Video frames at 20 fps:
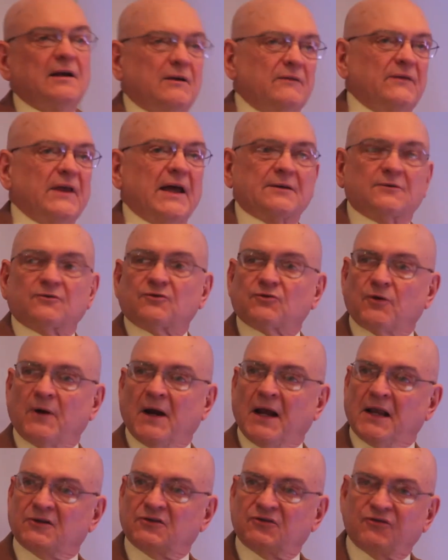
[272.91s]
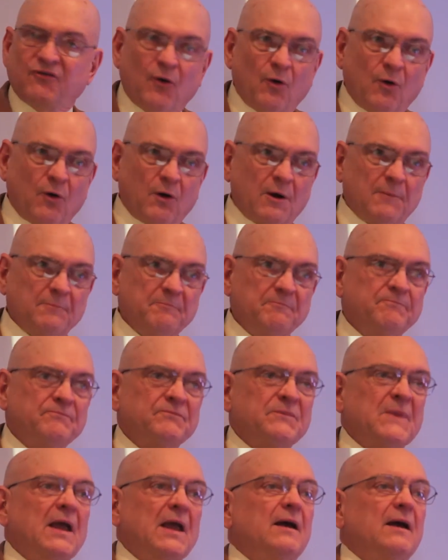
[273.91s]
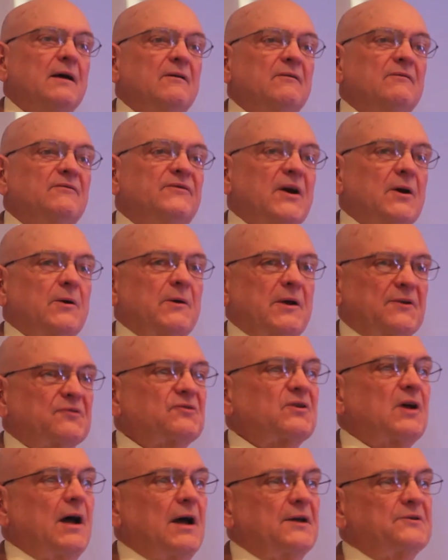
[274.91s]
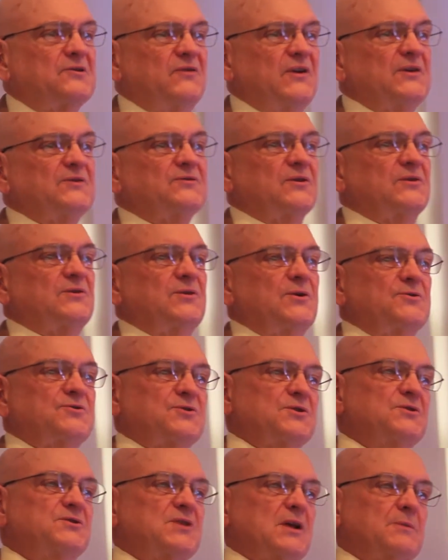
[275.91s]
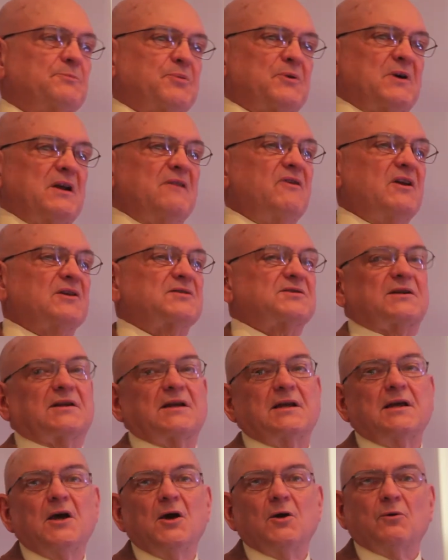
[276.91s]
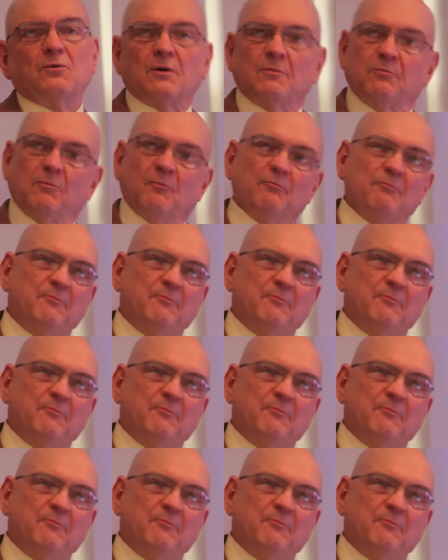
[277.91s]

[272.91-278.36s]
that transform various kinds of institutions that previously were